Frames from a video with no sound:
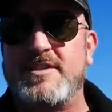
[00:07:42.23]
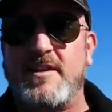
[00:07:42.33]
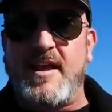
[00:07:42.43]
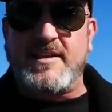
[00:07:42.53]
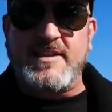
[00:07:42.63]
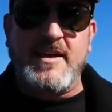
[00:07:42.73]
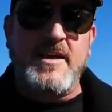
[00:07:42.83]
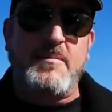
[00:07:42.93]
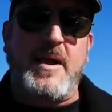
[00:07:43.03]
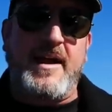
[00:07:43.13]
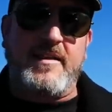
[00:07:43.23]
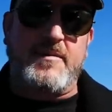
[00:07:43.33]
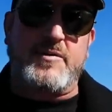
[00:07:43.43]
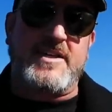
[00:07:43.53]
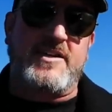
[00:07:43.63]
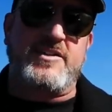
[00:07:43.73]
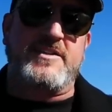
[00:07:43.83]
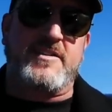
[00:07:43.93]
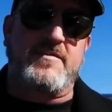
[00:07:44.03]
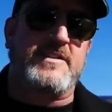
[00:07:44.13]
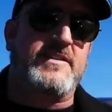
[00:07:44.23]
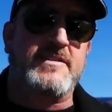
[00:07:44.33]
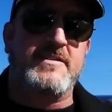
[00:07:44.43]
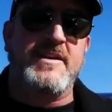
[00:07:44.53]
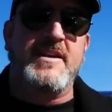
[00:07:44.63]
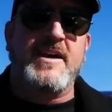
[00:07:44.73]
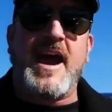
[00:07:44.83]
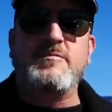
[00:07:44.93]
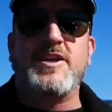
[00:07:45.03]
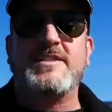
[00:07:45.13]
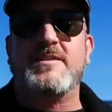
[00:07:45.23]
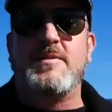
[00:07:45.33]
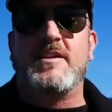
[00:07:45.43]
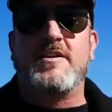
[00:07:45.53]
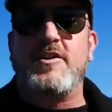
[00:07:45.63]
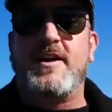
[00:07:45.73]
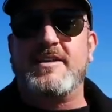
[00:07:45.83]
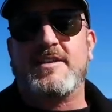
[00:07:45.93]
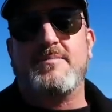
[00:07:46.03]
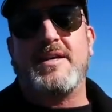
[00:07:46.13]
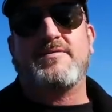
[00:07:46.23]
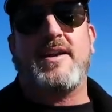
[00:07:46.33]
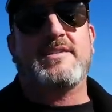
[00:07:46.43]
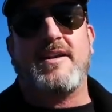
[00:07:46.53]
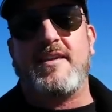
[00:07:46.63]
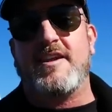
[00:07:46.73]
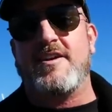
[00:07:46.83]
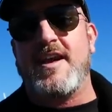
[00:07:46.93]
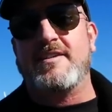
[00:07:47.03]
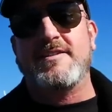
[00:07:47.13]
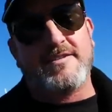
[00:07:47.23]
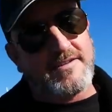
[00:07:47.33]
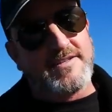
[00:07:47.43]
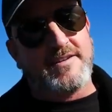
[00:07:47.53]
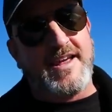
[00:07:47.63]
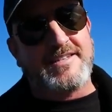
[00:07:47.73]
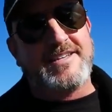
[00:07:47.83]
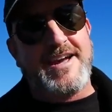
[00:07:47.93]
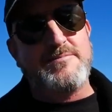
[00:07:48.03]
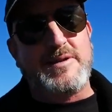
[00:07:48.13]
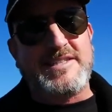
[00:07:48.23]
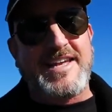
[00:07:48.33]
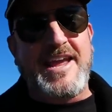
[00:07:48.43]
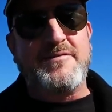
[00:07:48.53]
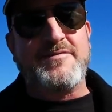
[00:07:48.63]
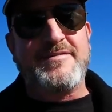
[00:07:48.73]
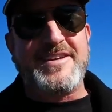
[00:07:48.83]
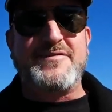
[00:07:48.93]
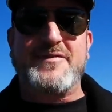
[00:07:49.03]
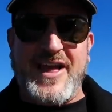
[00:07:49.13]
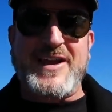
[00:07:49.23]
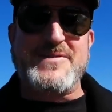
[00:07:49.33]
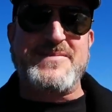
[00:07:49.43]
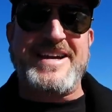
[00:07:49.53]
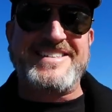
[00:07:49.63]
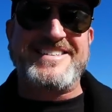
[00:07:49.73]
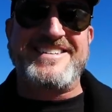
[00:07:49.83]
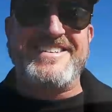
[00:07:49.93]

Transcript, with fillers: select Pilot Protection Services. I'm Jason Miller. You guys are the best fans on the internet. Until next time, be safe and fly your best.